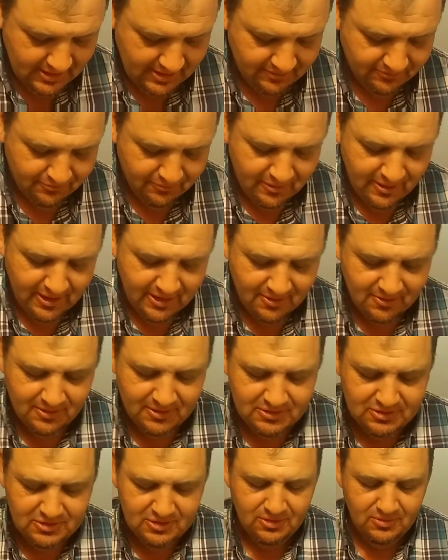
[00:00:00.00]
a
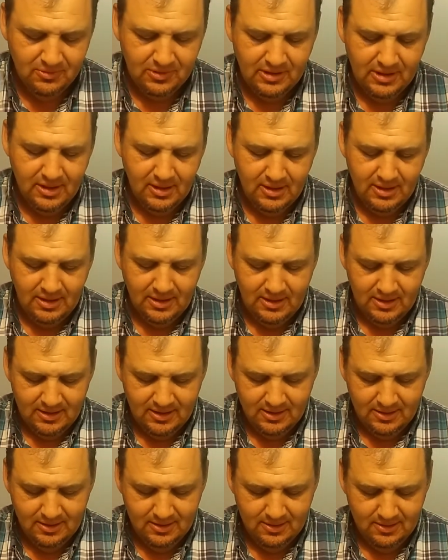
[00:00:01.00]
fragrance with honey in
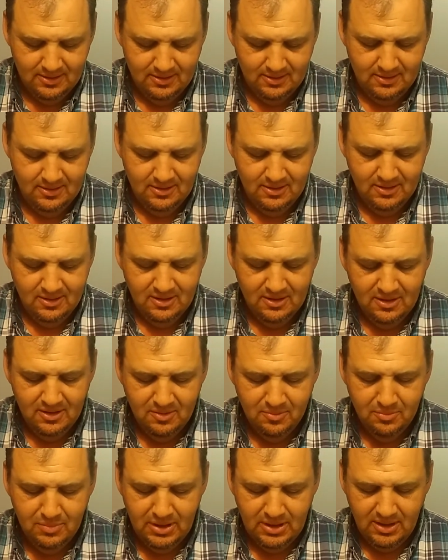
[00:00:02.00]
it
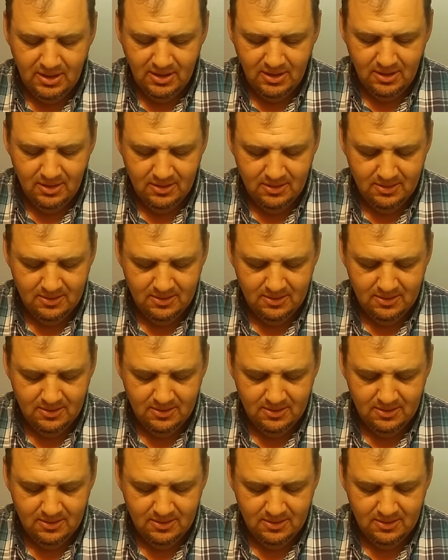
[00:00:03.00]
be